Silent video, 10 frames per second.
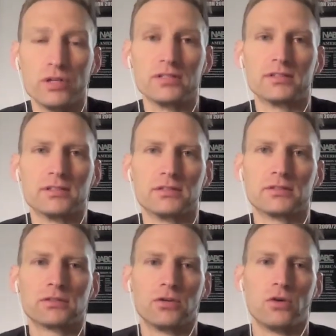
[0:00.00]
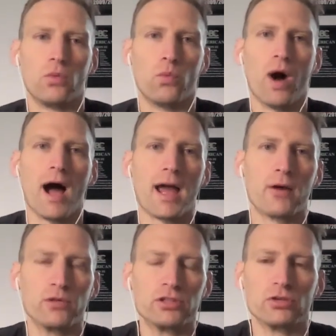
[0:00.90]
reasons why
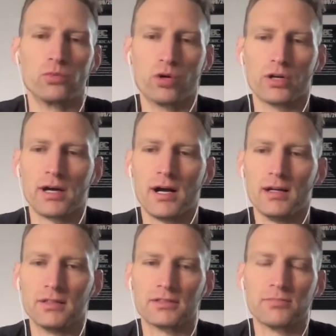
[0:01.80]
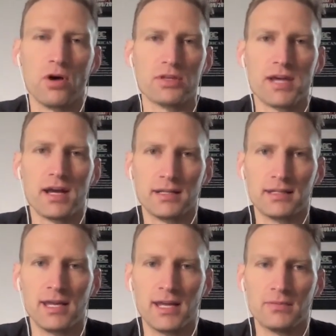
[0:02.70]
we should work on small-sided
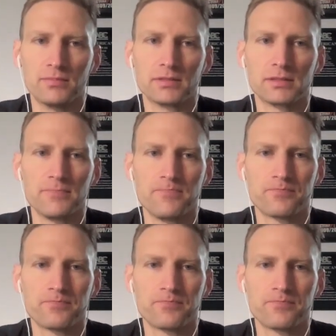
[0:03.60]
games